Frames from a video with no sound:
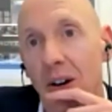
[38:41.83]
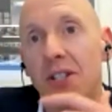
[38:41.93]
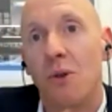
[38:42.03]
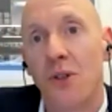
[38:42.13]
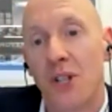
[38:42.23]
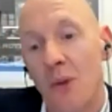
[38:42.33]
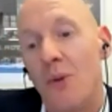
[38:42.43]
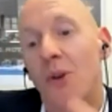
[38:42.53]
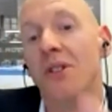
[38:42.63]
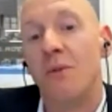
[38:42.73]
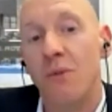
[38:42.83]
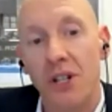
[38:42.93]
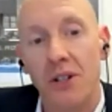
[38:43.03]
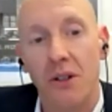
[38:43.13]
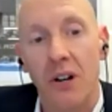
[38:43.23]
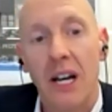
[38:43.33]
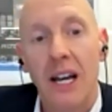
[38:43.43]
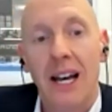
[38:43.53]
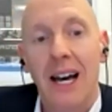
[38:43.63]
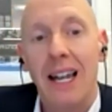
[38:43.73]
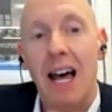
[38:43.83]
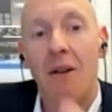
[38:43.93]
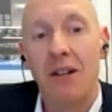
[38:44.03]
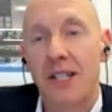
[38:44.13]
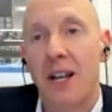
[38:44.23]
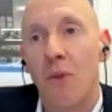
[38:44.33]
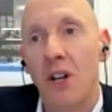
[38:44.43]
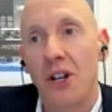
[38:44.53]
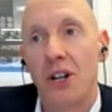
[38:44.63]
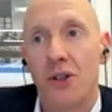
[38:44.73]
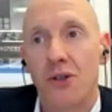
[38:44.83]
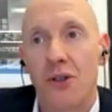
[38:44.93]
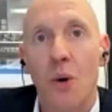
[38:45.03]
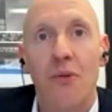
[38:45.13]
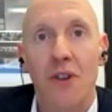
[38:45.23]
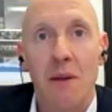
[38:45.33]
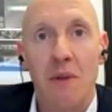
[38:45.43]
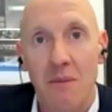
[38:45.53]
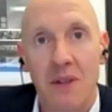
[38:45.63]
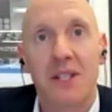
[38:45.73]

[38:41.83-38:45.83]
It's also the point in which you're allowing someone the control premium